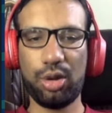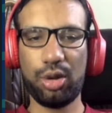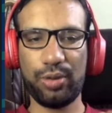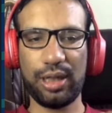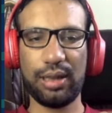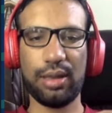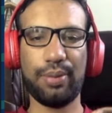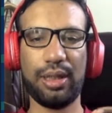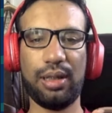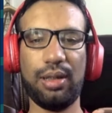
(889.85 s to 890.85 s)
So for
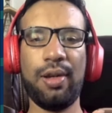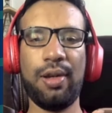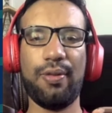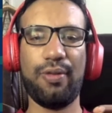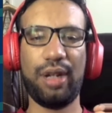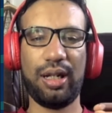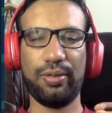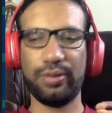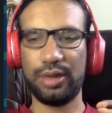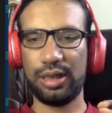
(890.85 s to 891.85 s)
example,
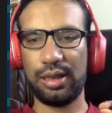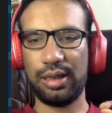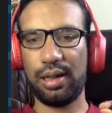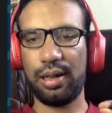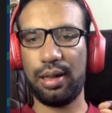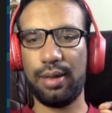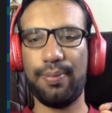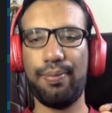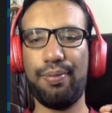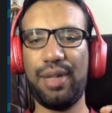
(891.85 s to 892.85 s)
whenever
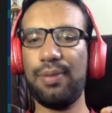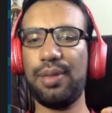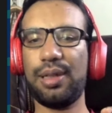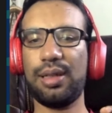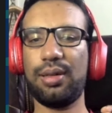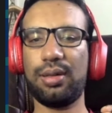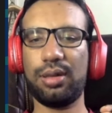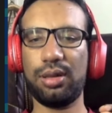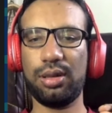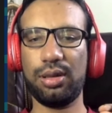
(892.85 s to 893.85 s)
male buttons
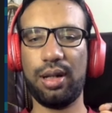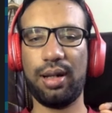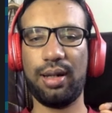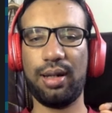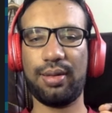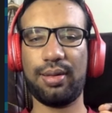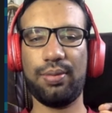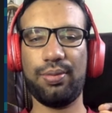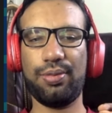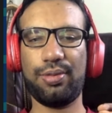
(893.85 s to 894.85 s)

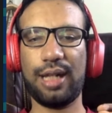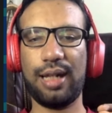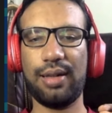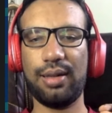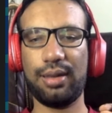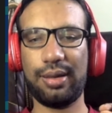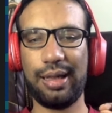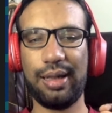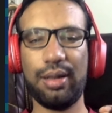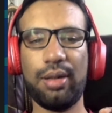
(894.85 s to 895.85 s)
size is
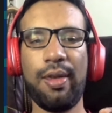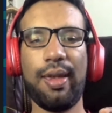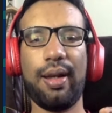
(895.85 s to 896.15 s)
changed,